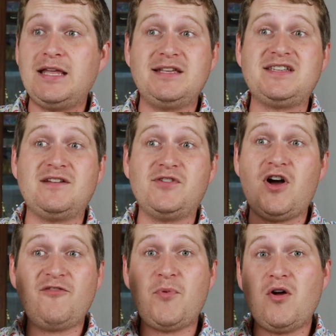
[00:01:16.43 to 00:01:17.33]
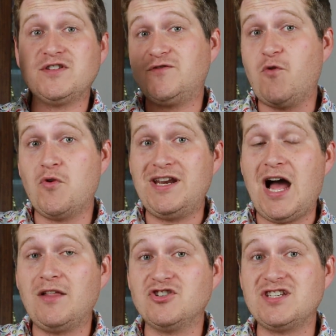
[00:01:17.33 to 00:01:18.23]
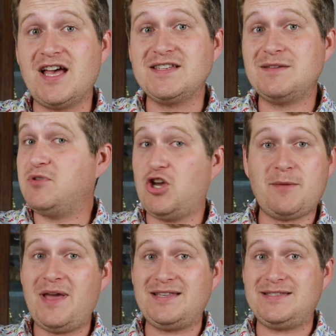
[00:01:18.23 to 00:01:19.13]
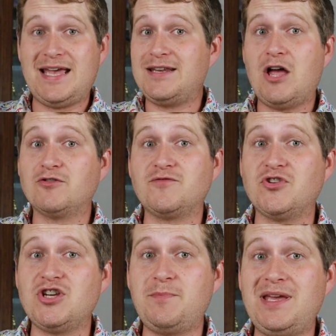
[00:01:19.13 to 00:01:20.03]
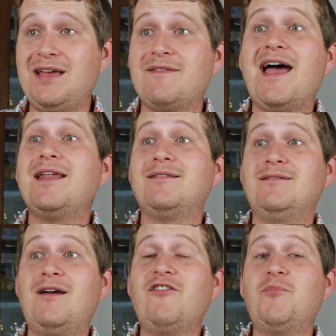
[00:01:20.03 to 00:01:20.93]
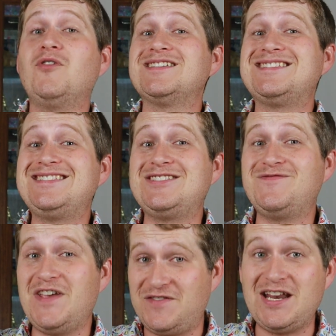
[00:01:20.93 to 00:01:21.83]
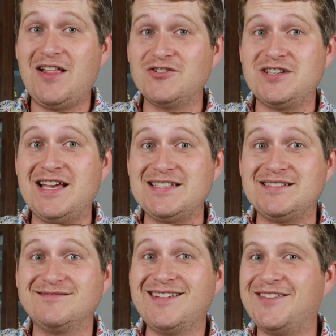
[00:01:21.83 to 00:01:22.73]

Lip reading: listen, if a golf ball is $40 a dozen, but you got to pay $10 for shipping, that golf ball is $50 a dozen.